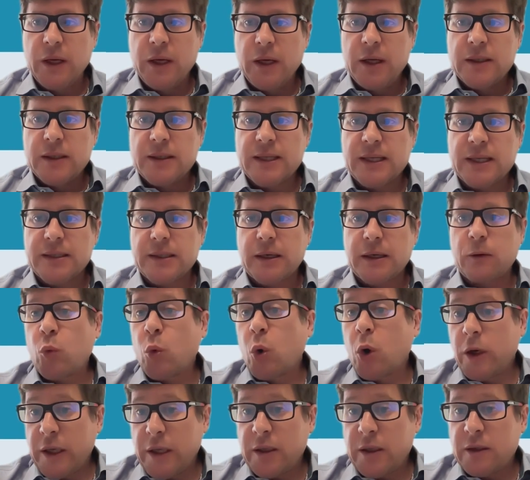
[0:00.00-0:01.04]
that are
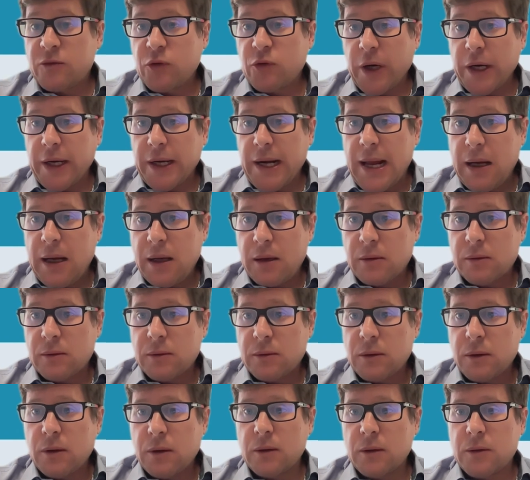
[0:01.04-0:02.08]
working right now
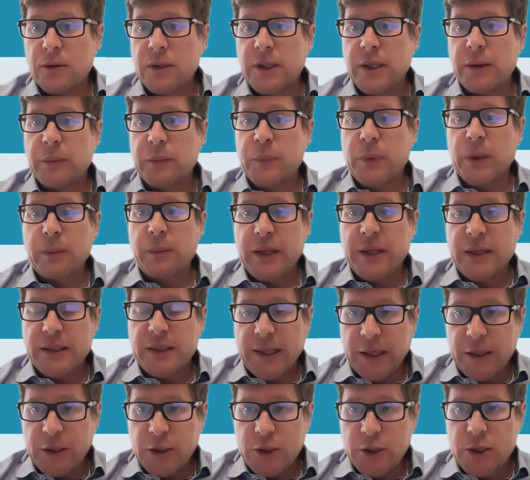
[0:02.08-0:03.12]
on the
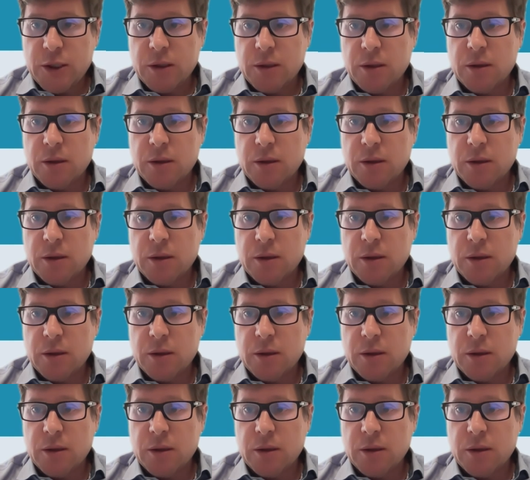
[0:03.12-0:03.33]
implementation